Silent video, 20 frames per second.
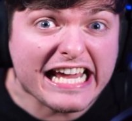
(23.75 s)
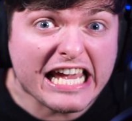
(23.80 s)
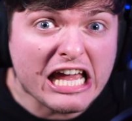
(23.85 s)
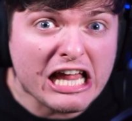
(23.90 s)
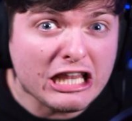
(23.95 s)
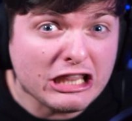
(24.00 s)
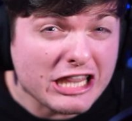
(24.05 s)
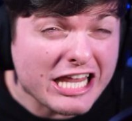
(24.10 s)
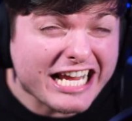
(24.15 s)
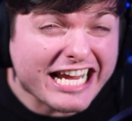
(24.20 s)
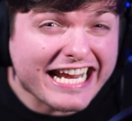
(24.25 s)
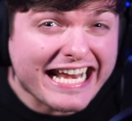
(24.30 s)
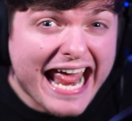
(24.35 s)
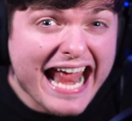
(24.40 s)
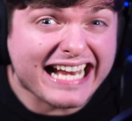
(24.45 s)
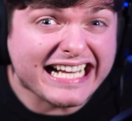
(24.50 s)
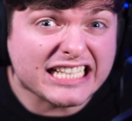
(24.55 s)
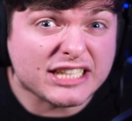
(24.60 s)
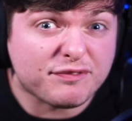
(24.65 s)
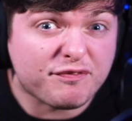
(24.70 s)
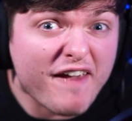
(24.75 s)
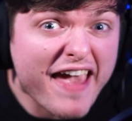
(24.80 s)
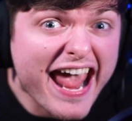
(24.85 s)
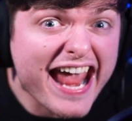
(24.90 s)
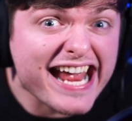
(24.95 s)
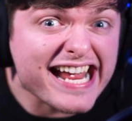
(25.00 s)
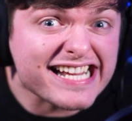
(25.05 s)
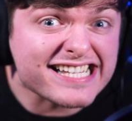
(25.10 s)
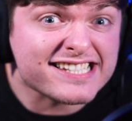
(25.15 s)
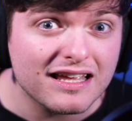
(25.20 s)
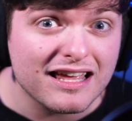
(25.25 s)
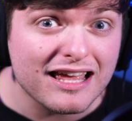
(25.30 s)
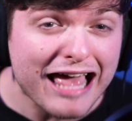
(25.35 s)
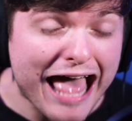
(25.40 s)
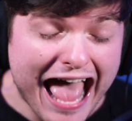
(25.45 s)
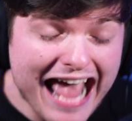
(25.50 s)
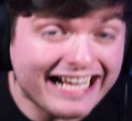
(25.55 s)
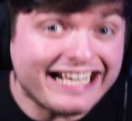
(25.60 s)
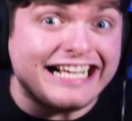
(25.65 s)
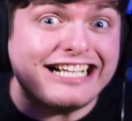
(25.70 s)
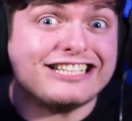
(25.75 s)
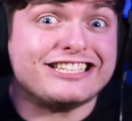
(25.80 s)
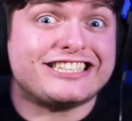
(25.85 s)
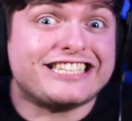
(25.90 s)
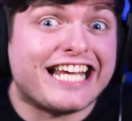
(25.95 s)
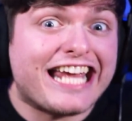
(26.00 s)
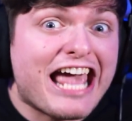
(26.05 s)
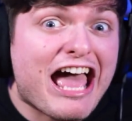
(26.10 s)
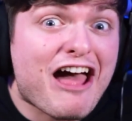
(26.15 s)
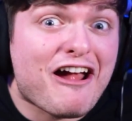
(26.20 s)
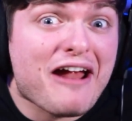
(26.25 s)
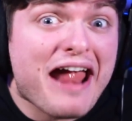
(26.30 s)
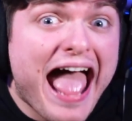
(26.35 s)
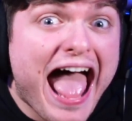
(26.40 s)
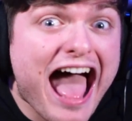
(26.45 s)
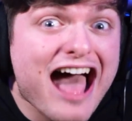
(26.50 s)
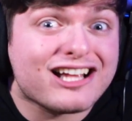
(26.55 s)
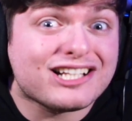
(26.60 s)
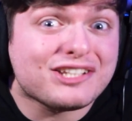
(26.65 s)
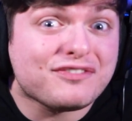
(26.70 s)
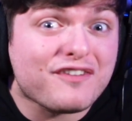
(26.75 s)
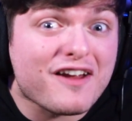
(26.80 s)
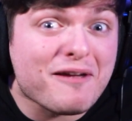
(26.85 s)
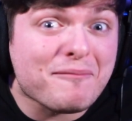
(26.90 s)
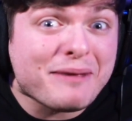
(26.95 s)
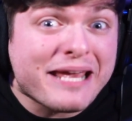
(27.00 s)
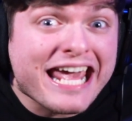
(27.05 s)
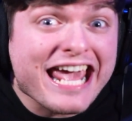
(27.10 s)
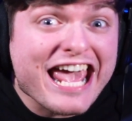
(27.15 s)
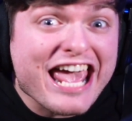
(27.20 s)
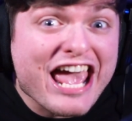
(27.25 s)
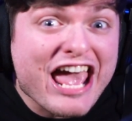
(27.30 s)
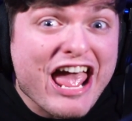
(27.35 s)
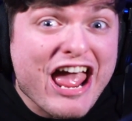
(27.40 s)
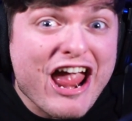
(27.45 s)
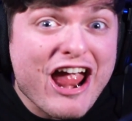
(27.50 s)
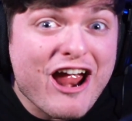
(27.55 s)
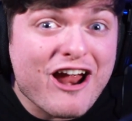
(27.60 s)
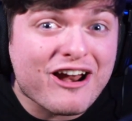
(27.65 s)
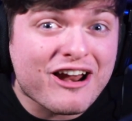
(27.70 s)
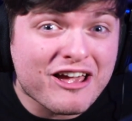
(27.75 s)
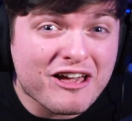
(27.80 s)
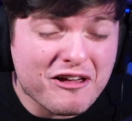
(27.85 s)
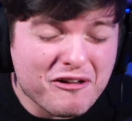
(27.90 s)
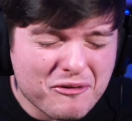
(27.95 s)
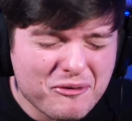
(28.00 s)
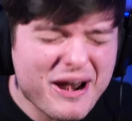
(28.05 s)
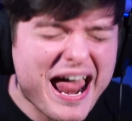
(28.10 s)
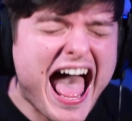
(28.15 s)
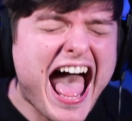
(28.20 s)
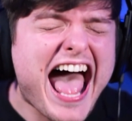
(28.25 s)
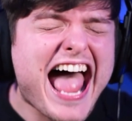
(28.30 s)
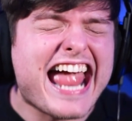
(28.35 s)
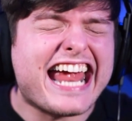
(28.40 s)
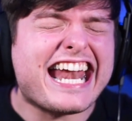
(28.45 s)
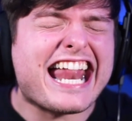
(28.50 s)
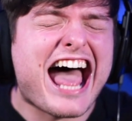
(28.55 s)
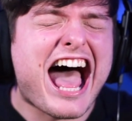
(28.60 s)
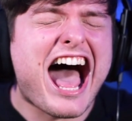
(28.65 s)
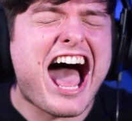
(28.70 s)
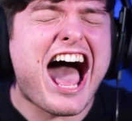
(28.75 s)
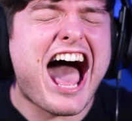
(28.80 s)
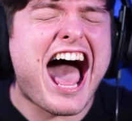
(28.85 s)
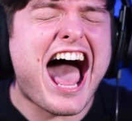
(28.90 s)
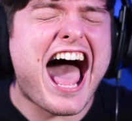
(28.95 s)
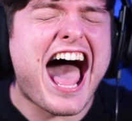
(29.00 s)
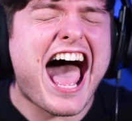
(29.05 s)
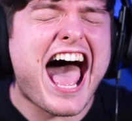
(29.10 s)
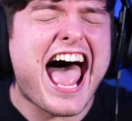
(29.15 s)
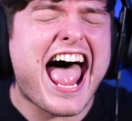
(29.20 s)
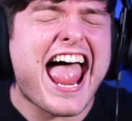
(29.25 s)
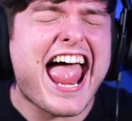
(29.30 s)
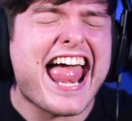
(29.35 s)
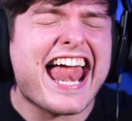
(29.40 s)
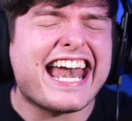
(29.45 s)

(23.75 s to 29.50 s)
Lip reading: Look at Eddie's face! I can see our house from here! Right